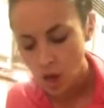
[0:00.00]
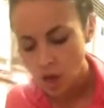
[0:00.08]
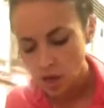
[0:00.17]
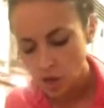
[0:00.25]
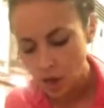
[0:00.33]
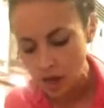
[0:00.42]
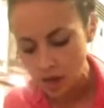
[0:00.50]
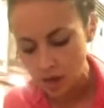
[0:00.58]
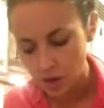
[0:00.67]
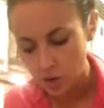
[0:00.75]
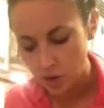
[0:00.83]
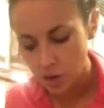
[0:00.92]
So
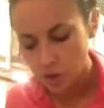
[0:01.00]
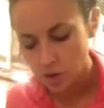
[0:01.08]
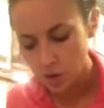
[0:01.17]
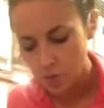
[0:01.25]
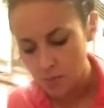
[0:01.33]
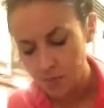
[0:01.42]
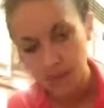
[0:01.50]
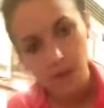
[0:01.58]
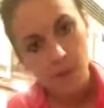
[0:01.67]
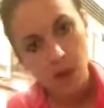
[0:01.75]
anywho, so we're mixing the